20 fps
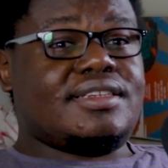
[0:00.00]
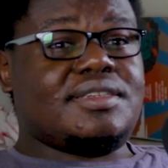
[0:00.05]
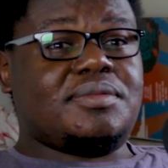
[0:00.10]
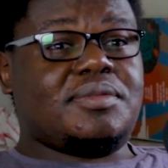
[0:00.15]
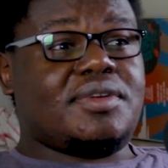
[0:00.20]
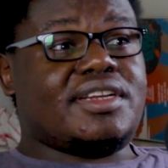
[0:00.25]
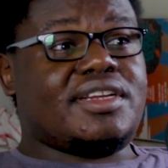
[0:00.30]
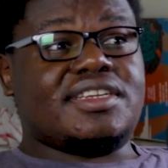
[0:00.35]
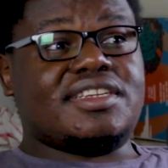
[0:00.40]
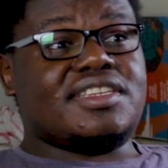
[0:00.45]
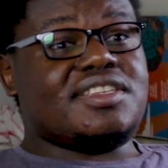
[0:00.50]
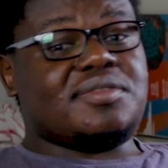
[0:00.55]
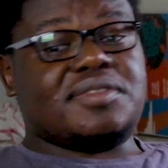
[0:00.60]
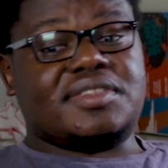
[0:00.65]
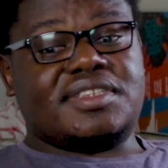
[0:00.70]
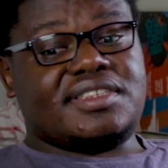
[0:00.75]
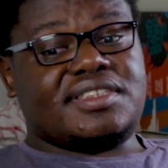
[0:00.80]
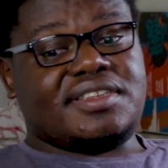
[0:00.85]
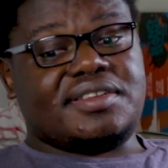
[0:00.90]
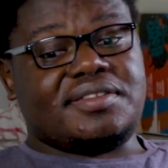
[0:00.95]

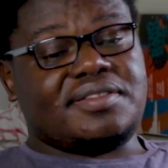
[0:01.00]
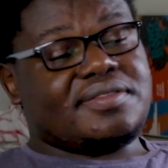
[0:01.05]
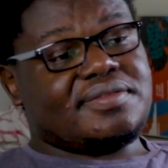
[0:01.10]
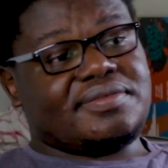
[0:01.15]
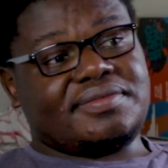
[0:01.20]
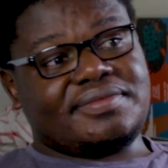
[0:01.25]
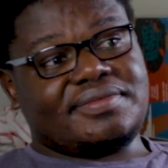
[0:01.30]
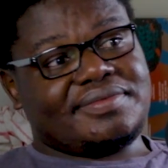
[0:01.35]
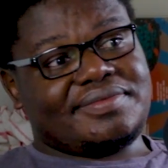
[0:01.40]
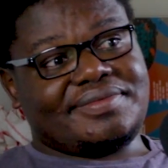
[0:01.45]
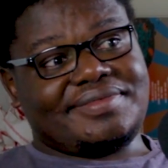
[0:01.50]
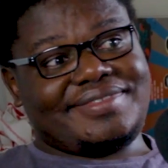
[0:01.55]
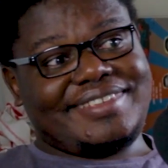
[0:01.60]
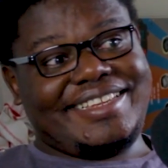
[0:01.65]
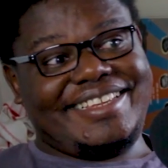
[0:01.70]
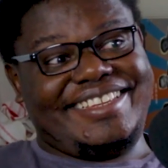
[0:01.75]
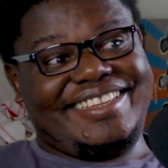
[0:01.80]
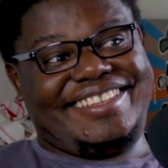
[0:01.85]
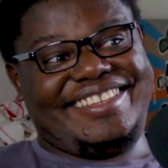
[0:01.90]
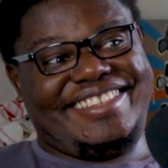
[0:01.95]
the fuck?
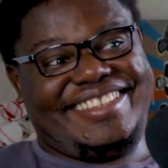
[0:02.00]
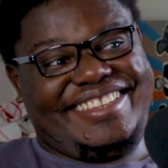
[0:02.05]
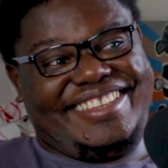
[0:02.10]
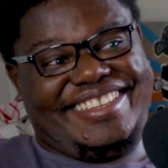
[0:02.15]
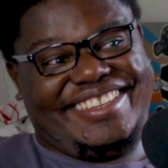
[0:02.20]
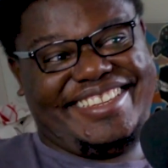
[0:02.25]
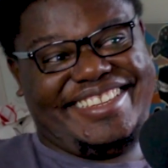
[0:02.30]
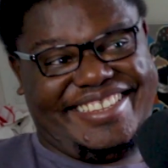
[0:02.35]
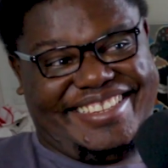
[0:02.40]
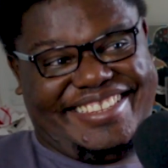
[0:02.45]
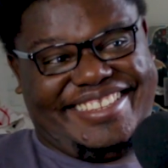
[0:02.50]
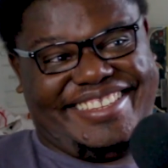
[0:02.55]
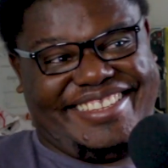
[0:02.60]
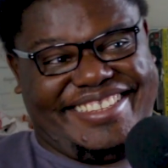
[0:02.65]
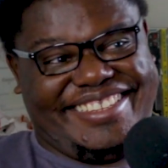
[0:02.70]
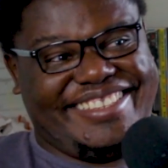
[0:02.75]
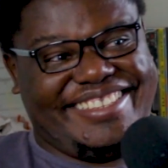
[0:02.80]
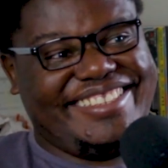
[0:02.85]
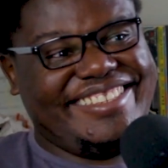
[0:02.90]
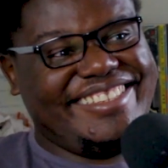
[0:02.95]
I was
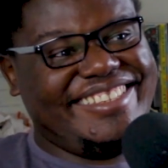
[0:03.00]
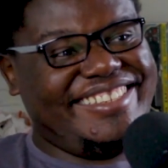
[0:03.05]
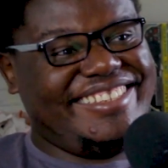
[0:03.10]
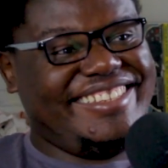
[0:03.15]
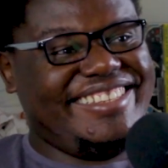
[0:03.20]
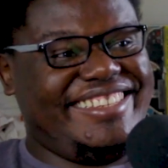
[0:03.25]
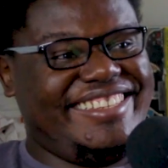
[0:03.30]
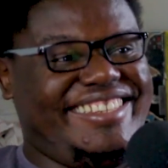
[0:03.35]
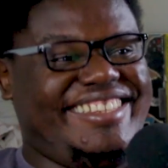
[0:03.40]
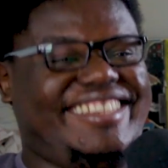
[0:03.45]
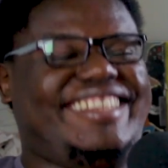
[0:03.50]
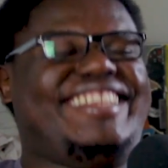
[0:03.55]
on YouTube.